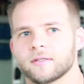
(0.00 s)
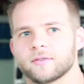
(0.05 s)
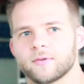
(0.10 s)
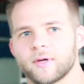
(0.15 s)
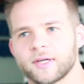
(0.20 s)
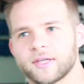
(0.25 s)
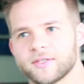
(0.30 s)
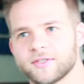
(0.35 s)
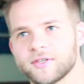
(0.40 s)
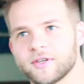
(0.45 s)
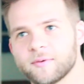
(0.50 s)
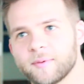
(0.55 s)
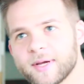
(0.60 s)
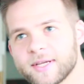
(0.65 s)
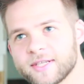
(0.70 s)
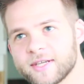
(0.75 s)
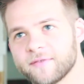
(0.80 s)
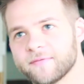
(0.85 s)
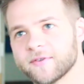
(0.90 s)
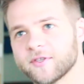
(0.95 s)
So I consider
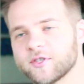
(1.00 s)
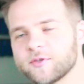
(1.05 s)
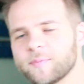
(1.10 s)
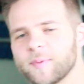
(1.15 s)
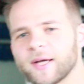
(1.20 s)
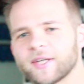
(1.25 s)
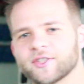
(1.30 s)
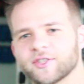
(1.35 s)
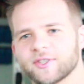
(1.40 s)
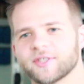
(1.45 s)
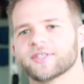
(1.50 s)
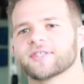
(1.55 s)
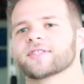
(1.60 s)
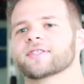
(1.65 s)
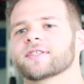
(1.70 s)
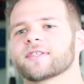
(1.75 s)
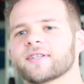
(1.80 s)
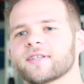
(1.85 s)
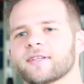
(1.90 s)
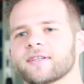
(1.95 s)
myself a
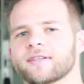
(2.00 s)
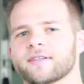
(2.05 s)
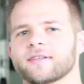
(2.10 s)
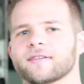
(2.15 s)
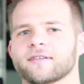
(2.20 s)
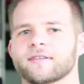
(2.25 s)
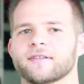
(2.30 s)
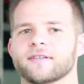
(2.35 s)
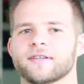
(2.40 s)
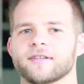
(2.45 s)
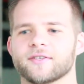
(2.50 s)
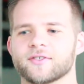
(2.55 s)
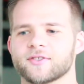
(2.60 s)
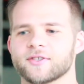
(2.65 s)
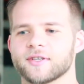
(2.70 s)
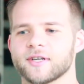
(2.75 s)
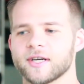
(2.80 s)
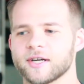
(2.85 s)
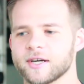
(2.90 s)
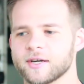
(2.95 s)
specialist in a
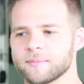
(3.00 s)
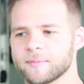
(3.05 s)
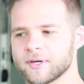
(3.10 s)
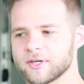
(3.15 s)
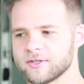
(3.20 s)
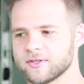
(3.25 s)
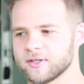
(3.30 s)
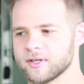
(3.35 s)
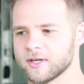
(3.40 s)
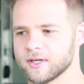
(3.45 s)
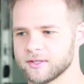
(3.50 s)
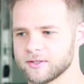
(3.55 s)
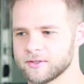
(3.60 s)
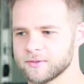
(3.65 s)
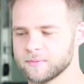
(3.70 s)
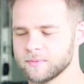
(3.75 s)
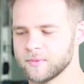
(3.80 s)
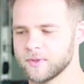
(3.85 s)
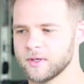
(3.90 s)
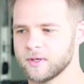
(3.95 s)
certain area of martial
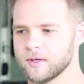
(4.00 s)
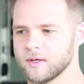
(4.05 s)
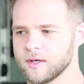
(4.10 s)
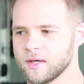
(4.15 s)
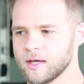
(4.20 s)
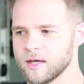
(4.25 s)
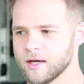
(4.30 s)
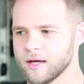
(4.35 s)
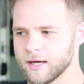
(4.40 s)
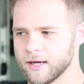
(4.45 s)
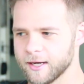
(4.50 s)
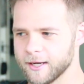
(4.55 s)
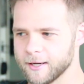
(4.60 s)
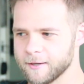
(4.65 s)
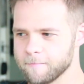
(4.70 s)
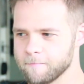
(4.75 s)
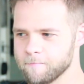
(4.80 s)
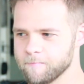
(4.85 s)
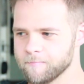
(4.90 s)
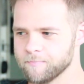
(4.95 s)
arts.
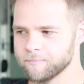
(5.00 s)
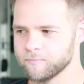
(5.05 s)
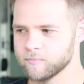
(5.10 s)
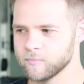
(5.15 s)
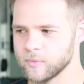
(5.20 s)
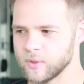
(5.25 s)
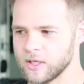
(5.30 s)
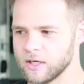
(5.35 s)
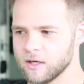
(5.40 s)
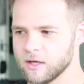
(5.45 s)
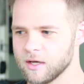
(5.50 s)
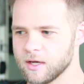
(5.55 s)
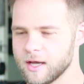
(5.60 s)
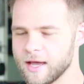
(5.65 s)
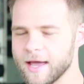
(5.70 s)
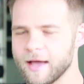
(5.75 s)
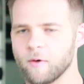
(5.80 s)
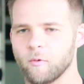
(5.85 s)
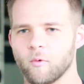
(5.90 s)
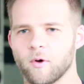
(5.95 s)

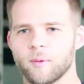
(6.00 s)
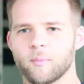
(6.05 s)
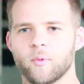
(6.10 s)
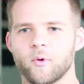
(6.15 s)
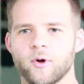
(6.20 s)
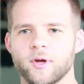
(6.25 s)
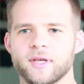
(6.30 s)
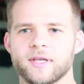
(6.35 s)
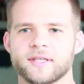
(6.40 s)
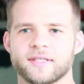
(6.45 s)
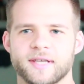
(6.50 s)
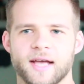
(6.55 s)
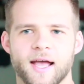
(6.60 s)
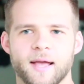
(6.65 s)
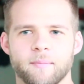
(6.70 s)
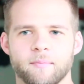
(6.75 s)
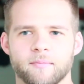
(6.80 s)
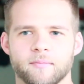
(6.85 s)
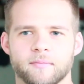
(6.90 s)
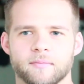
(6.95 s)
At one point in
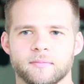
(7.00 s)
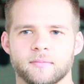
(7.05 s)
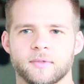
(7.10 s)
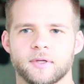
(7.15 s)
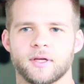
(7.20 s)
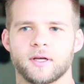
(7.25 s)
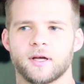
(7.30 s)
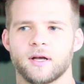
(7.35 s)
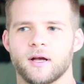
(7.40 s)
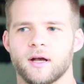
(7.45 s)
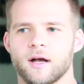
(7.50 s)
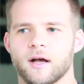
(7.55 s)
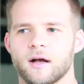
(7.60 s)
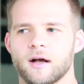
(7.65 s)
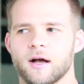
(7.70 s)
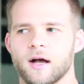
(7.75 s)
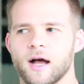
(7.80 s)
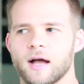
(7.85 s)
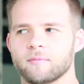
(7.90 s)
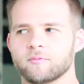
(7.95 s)
time,
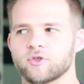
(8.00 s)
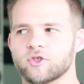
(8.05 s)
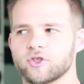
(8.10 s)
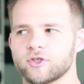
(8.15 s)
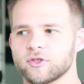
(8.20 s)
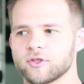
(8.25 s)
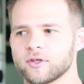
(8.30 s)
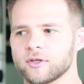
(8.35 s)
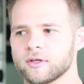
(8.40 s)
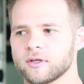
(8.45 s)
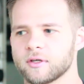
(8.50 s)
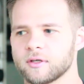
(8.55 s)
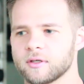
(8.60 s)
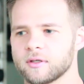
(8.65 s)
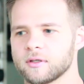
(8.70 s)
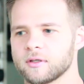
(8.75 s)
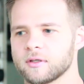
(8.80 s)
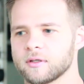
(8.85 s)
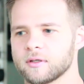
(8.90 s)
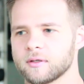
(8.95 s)
I'm
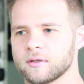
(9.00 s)
sure,